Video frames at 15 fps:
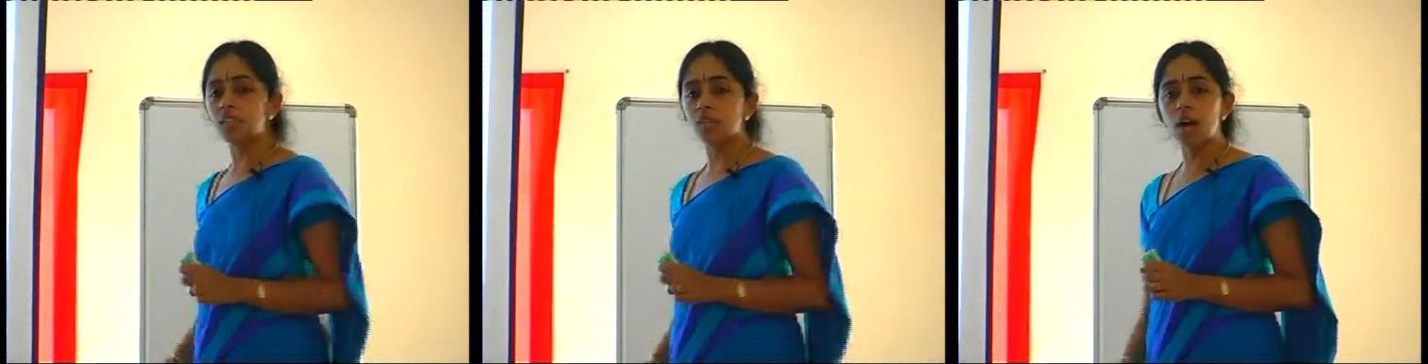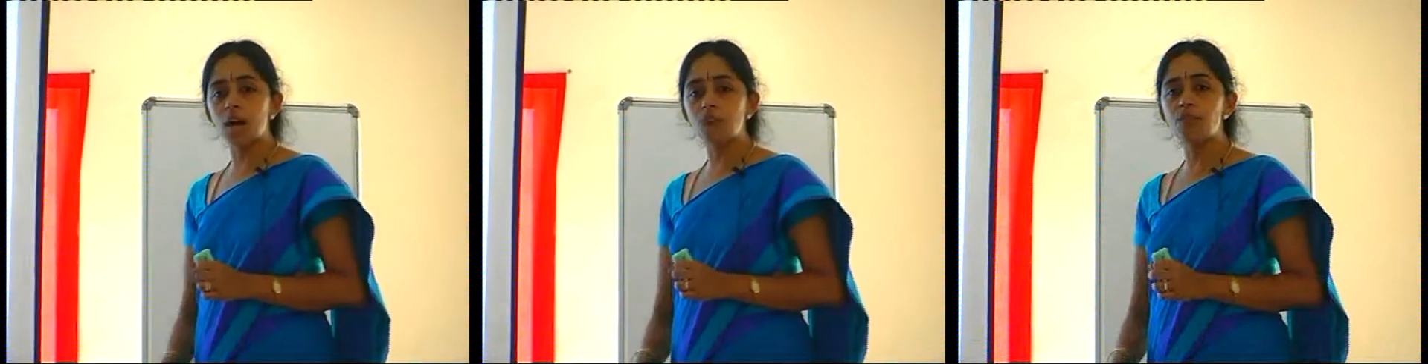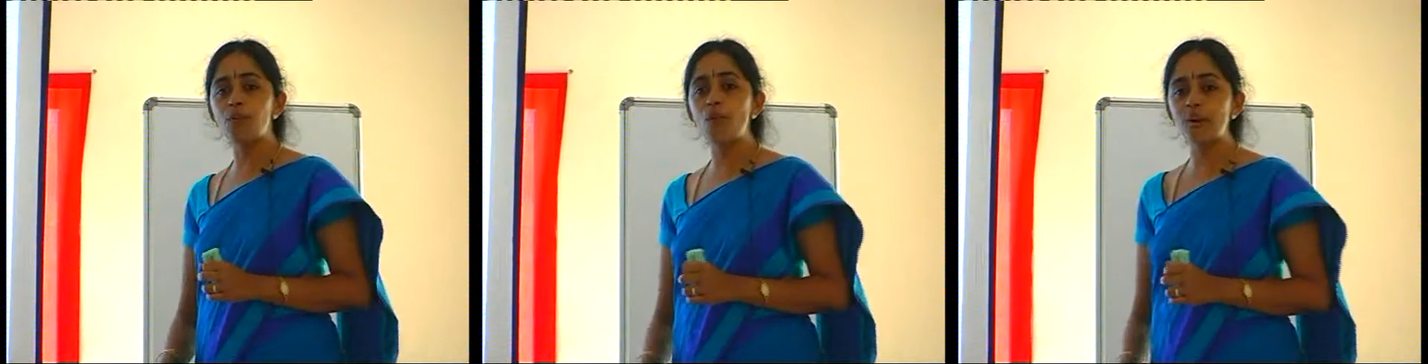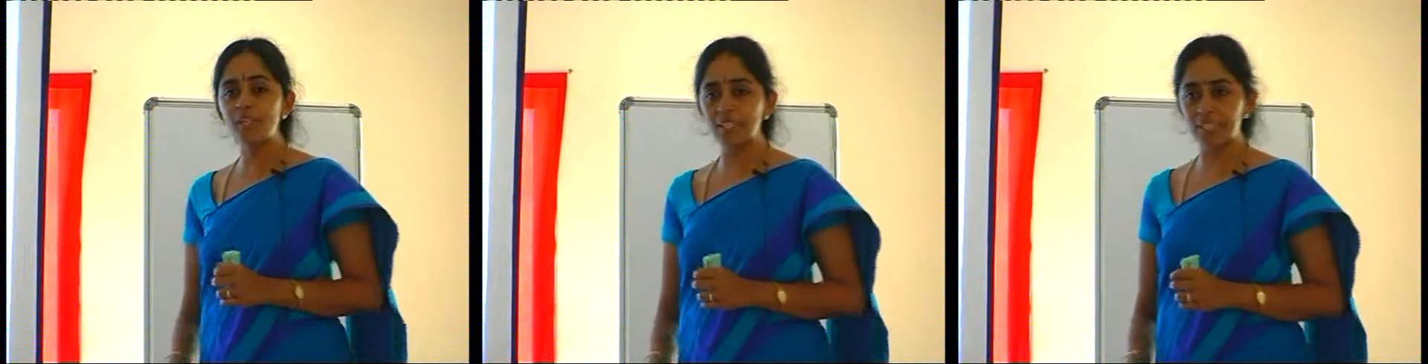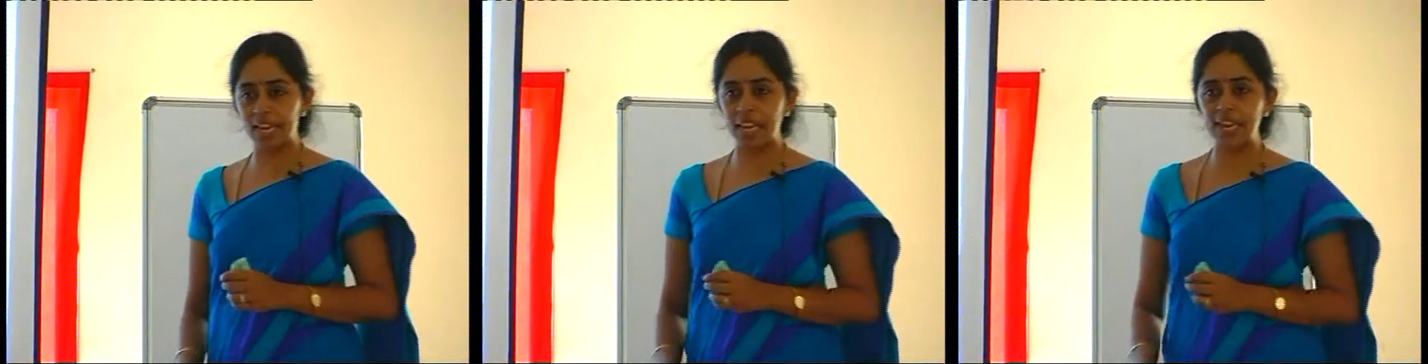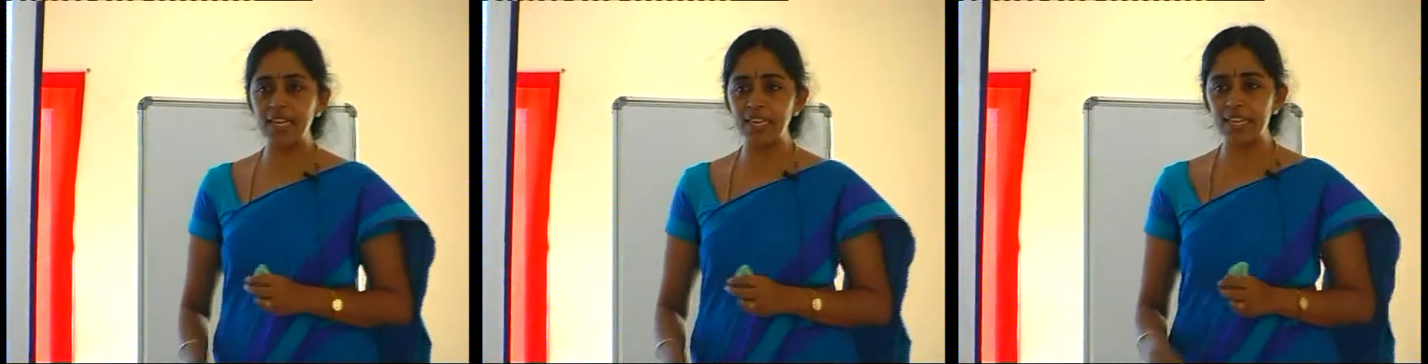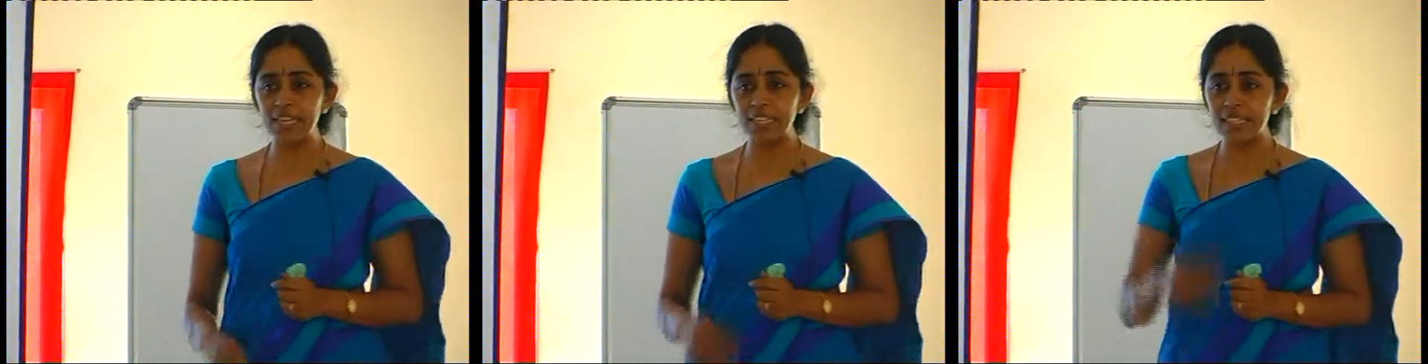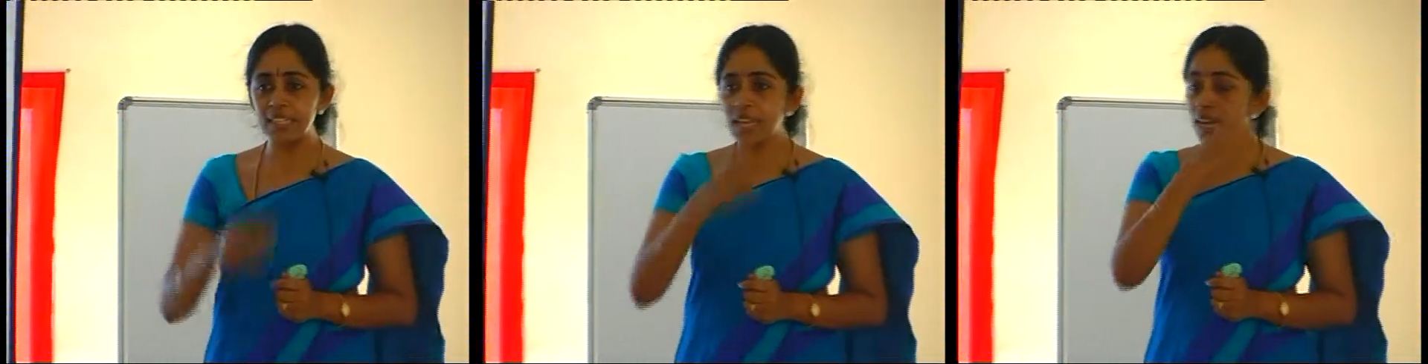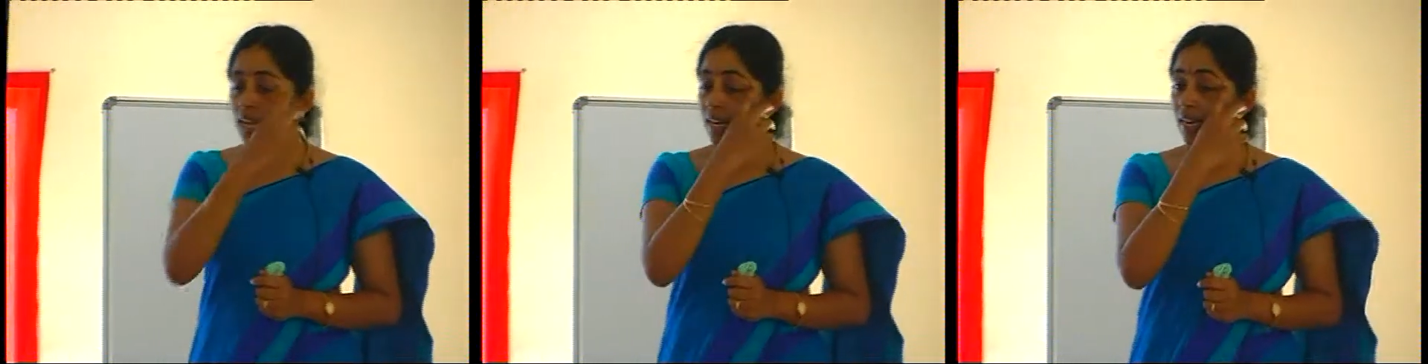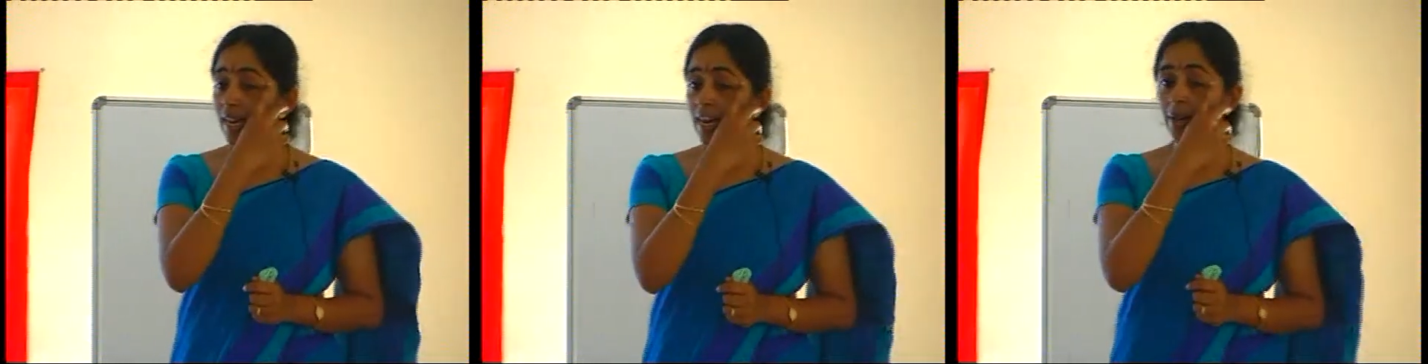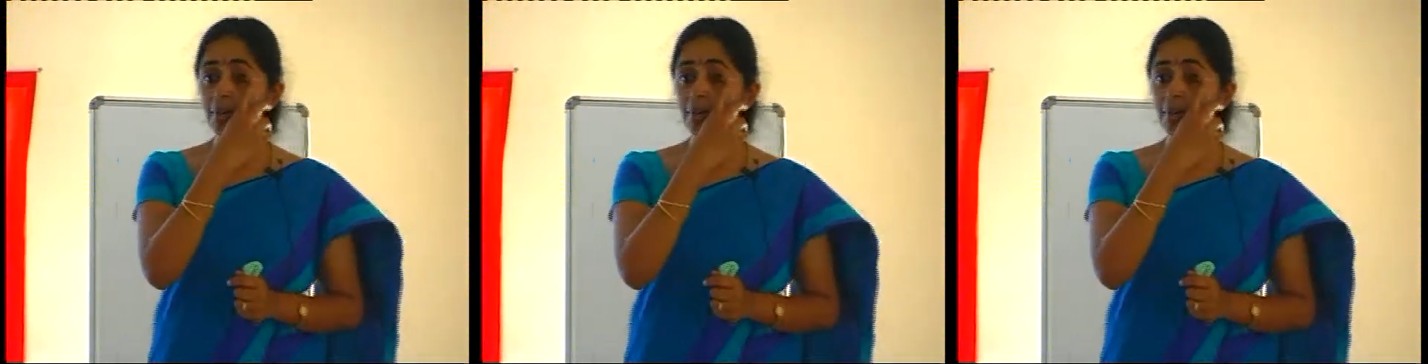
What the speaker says: 4 secondaries, readable